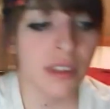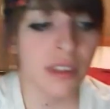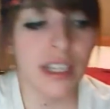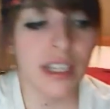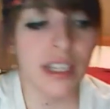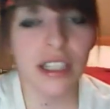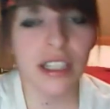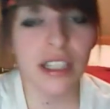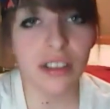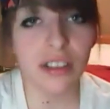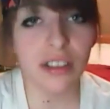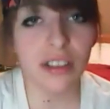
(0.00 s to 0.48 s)

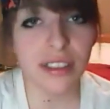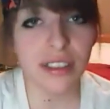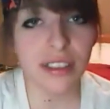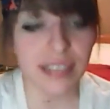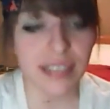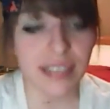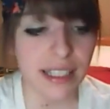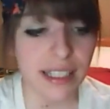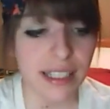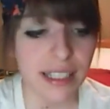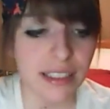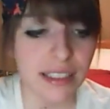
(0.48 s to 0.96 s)
Clinical
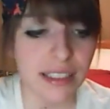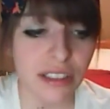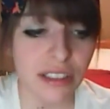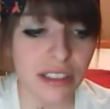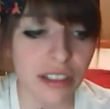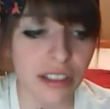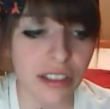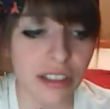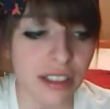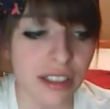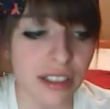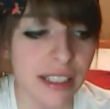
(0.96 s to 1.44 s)
studies are
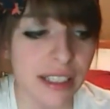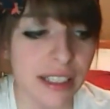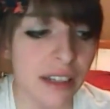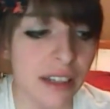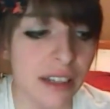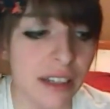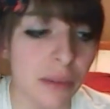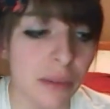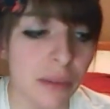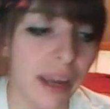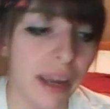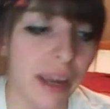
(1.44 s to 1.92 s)
currently
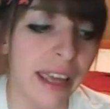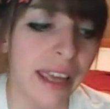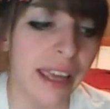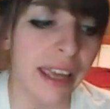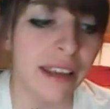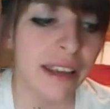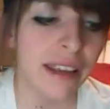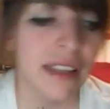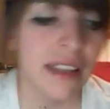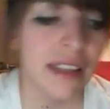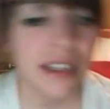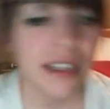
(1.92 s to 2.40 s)

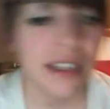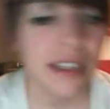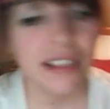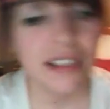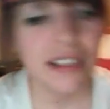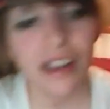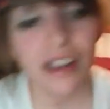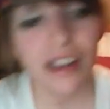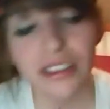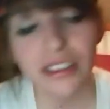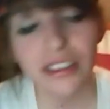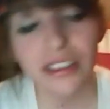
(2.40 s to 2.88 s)
underway,
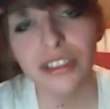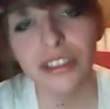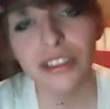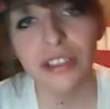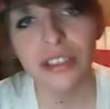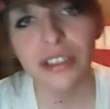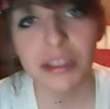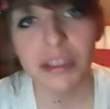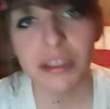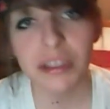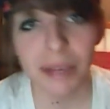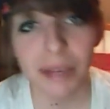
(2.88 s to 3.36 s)
and doctors
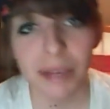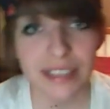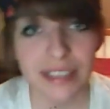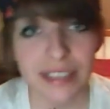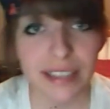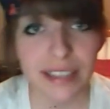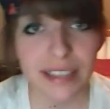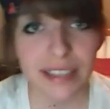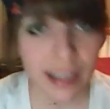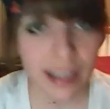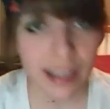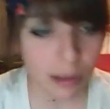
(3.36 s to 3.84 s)
do their
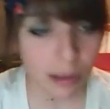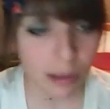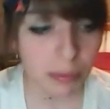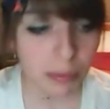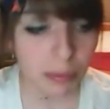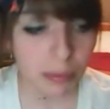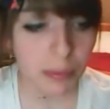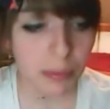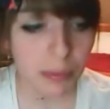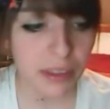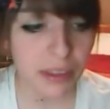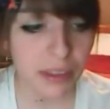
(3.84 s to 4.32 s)
best to help
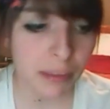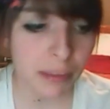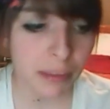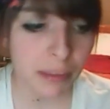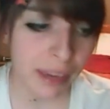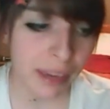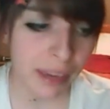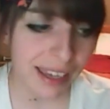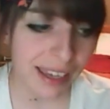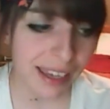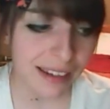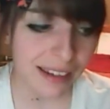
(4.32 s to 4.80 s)
with the
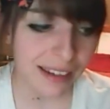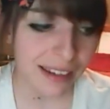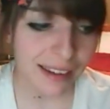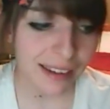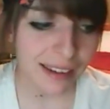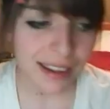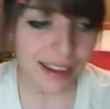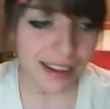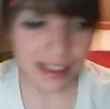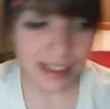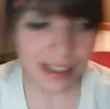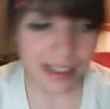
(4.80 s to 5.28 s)
pain.
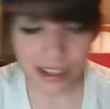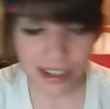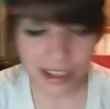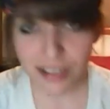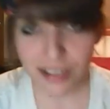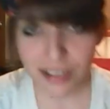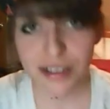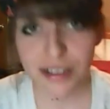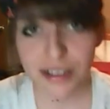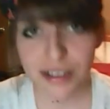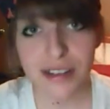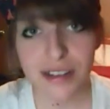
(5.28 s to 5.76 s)

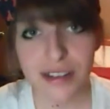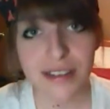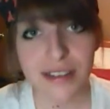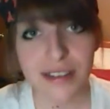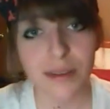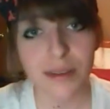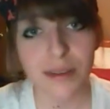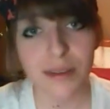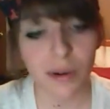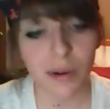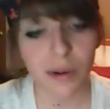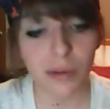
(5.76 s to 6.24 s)

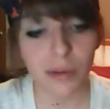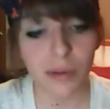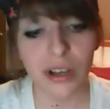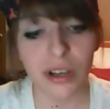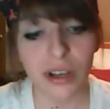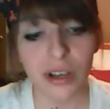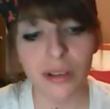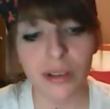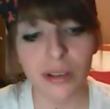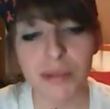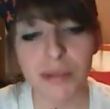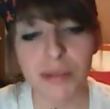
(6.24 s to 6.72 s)
Doctors
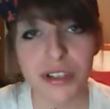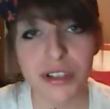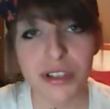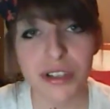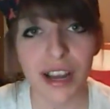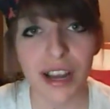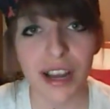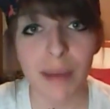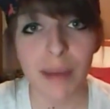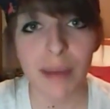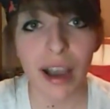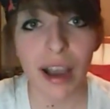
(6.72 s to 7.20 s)
will
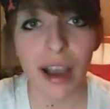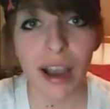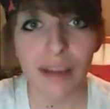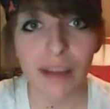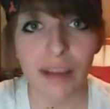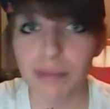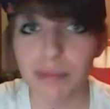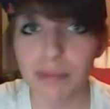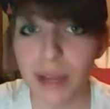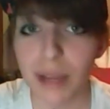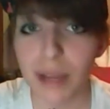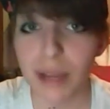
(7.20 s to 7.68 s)
prescribe
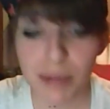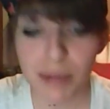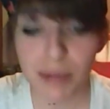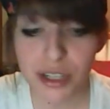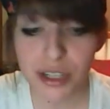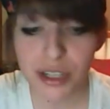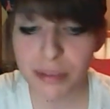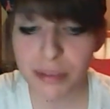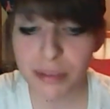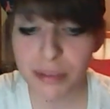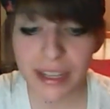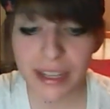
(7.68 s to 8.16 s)
blood
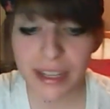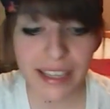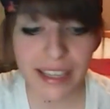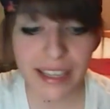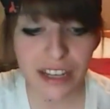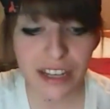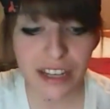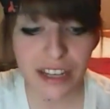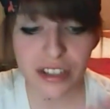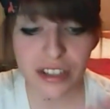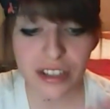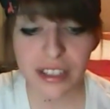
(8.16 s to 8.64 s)
pressure
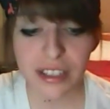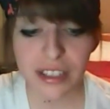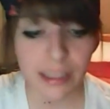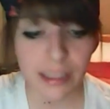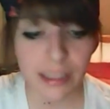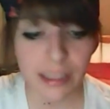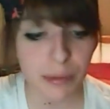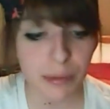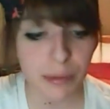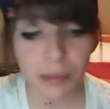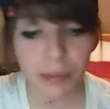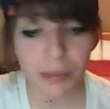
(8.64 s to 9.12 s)
medication to
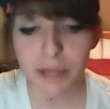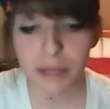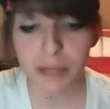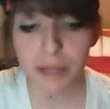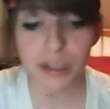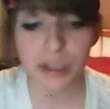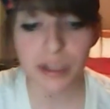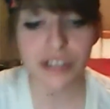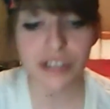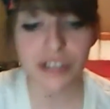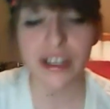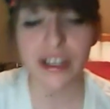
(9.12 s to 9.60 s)
keep your blood
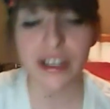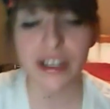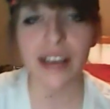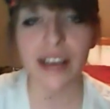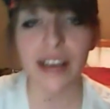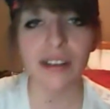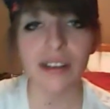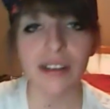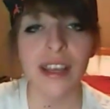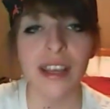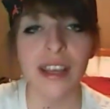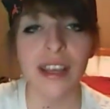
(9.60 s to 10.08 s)
pressure
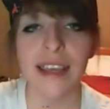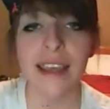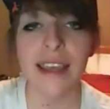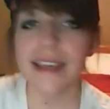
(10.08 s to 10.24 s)
down.